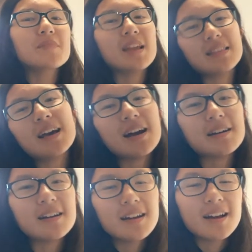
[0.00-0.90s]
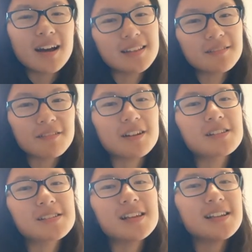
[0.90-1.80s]
like that, and it
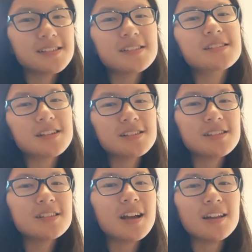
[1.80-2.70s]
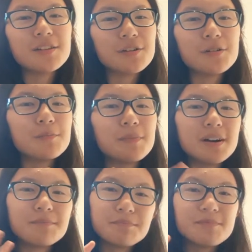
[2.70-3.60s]
works. It's disgusting, I know,
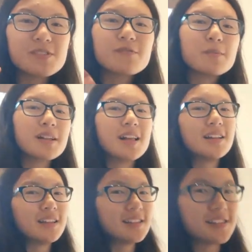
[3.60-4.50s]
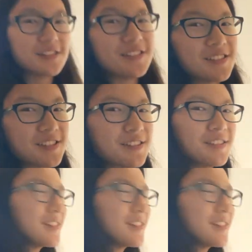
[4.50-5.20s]
but it's for my clarinet teacher, so